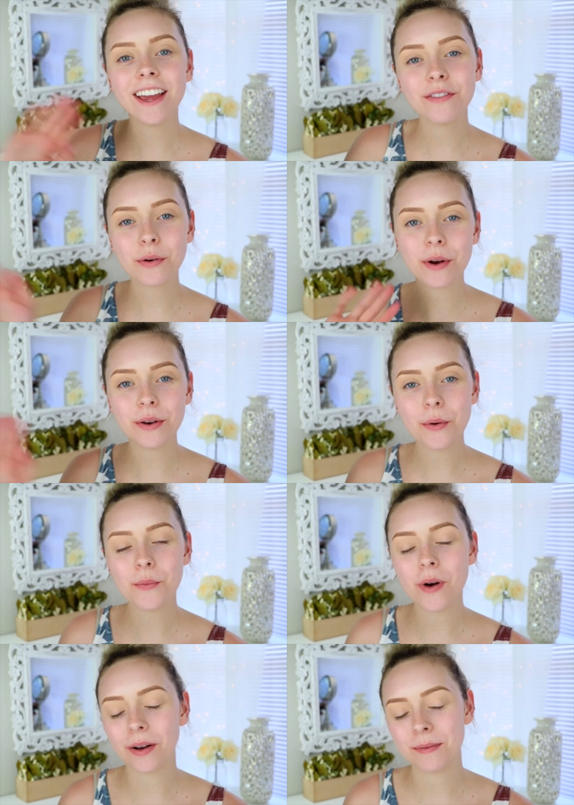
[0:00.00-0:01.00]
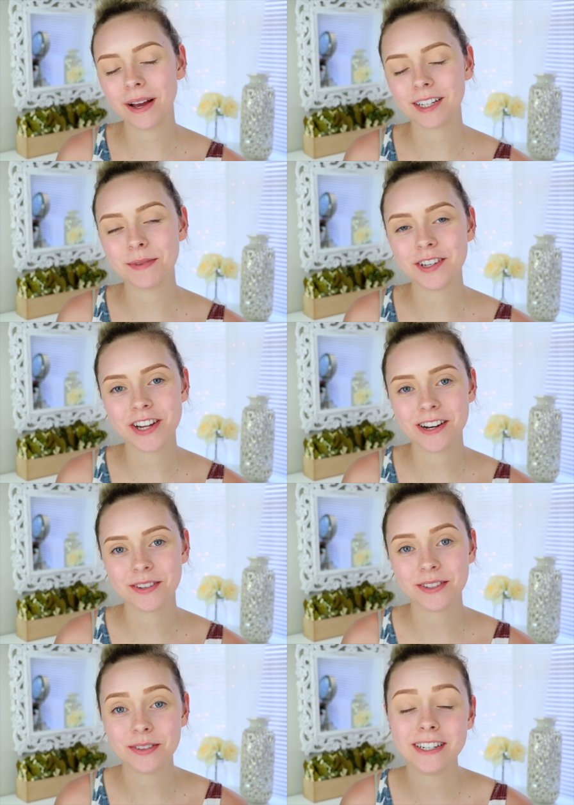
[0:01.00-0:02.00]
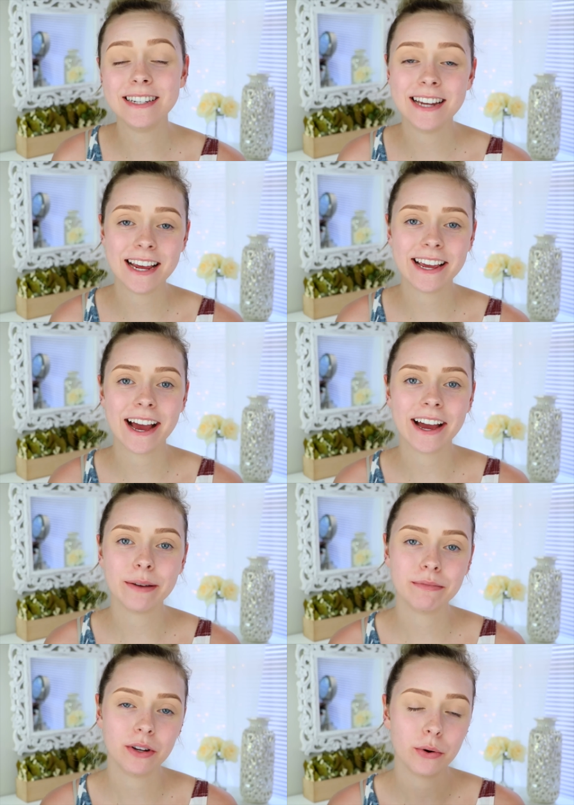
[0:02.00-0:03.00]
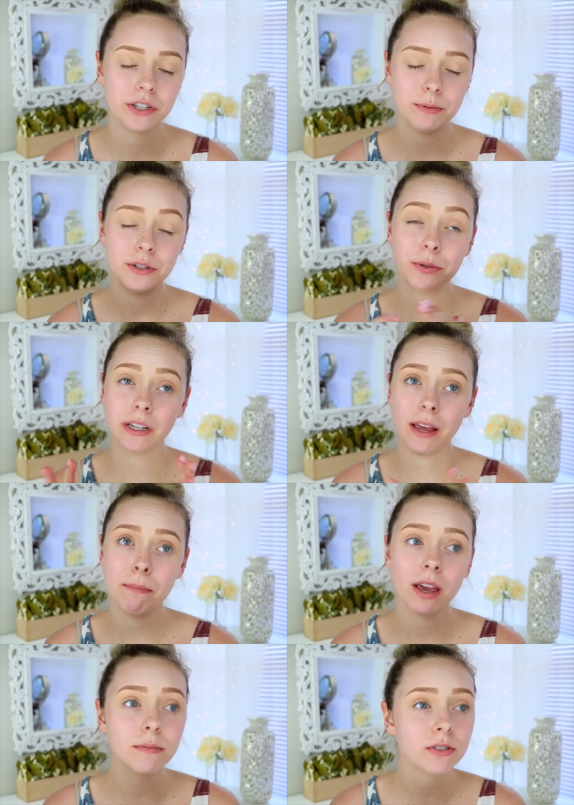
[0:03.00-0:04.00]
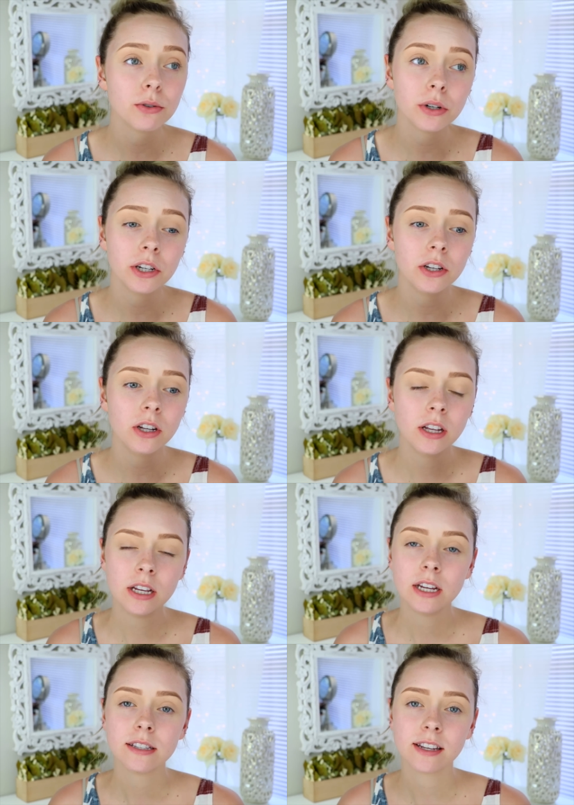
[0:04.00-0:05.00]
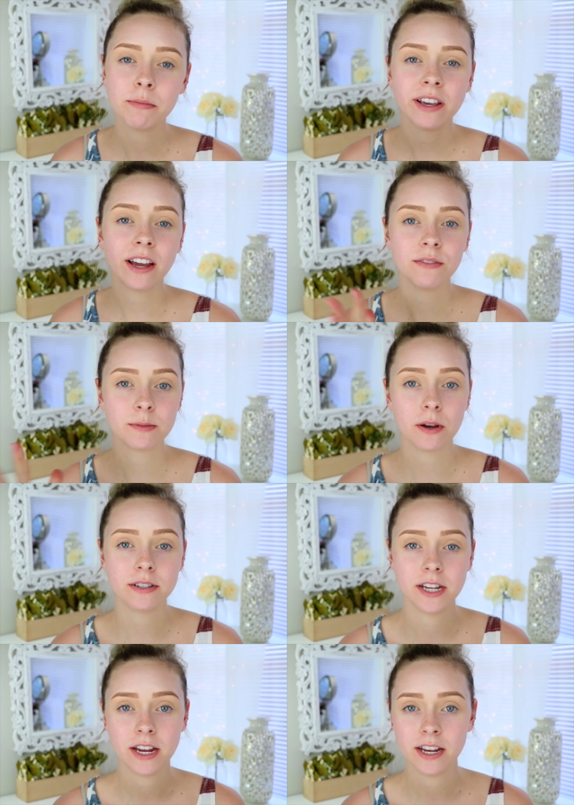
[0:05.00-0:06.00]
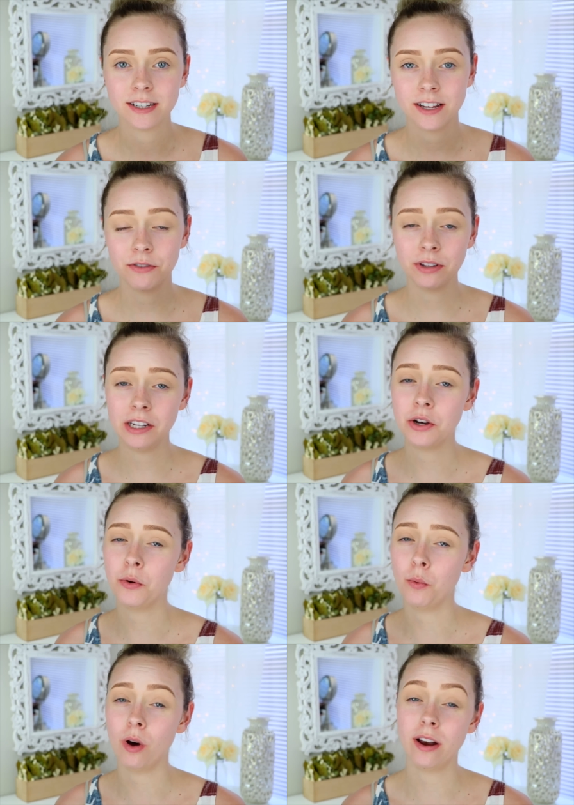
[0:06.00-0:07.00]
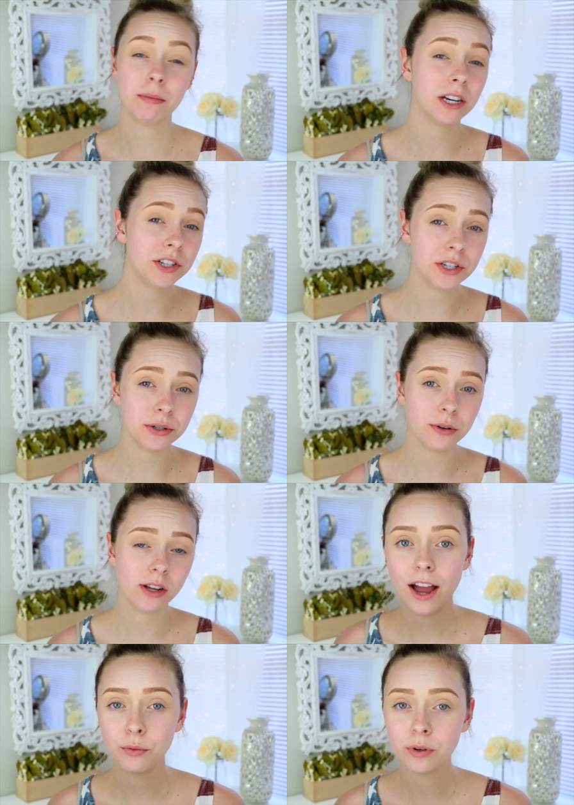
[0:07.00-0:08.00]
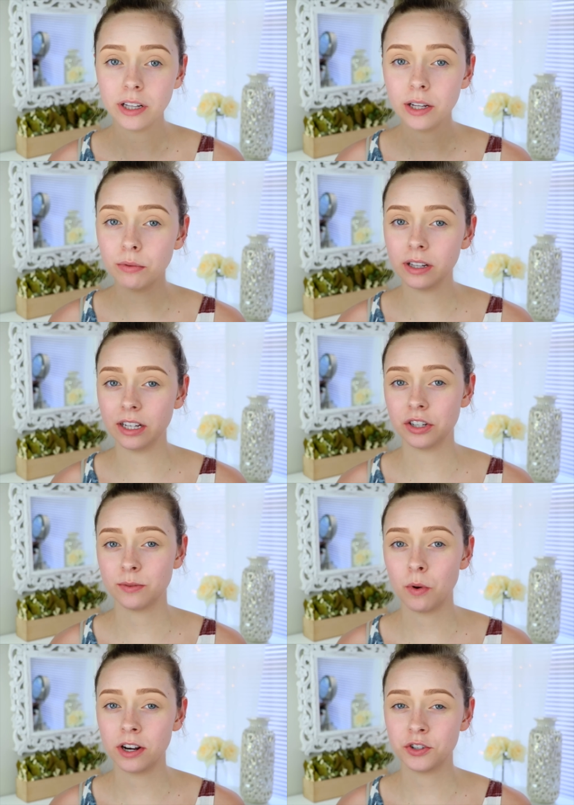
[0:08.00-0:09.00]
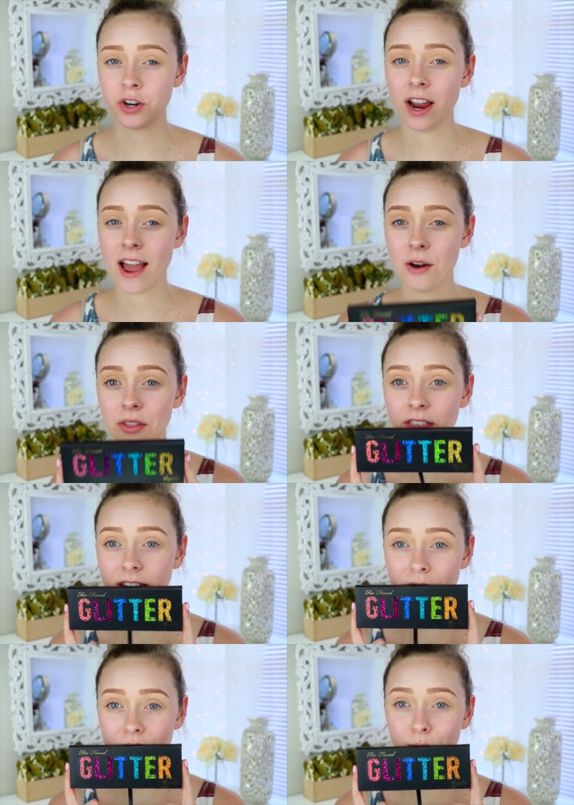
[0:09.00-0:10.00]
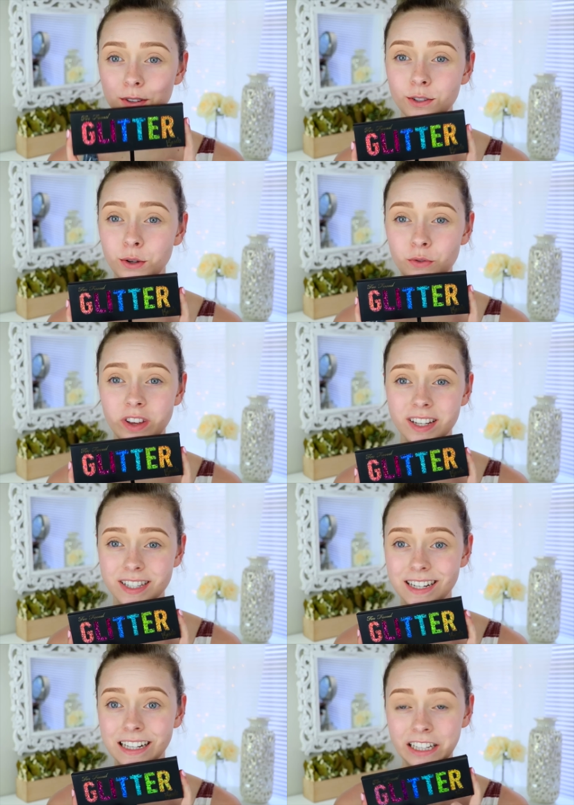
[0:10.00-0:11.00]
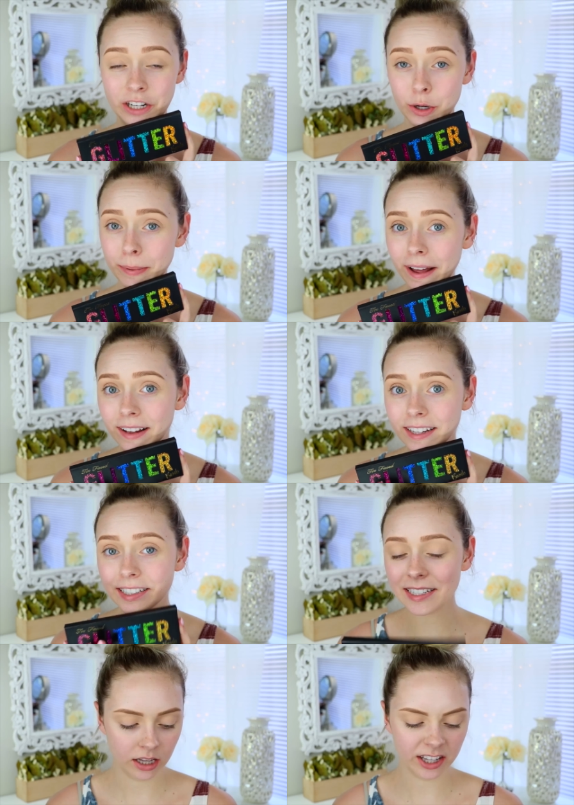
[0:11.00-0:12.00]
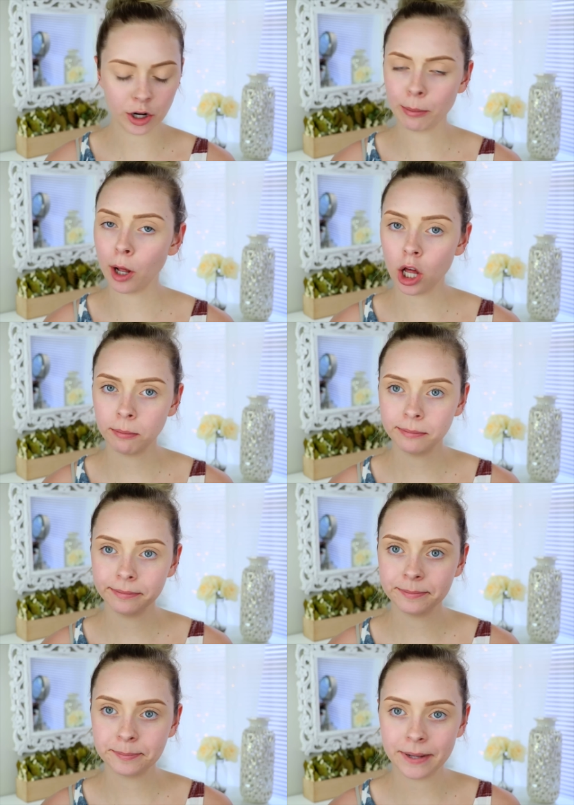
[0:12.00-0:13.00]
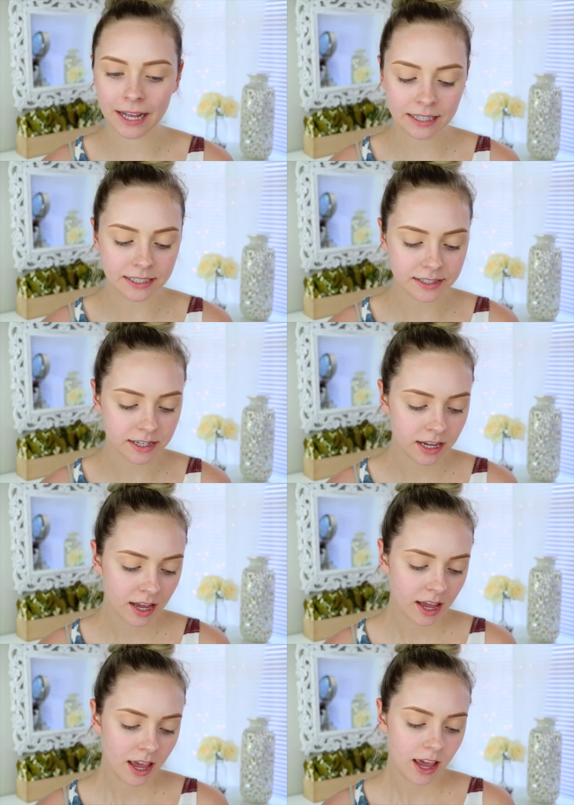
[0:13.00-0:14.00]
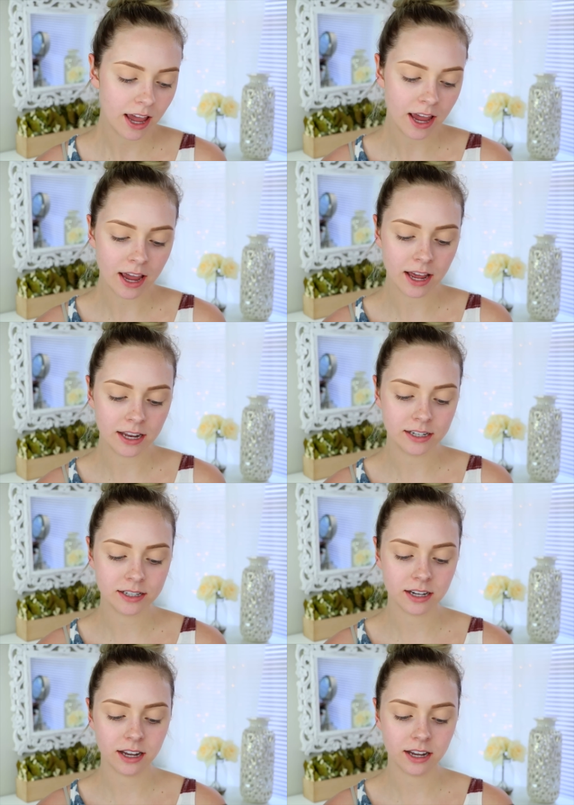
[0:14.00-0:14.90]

everyone, welcome back to my channel. So today I am going to be doing a makeup tutorial. It's gonna be kind of spontaneous. I don't really know what I'm gonna do. I really, really just wanna try out the new Too Faced Glitter Palette, Glitter Bomb palette and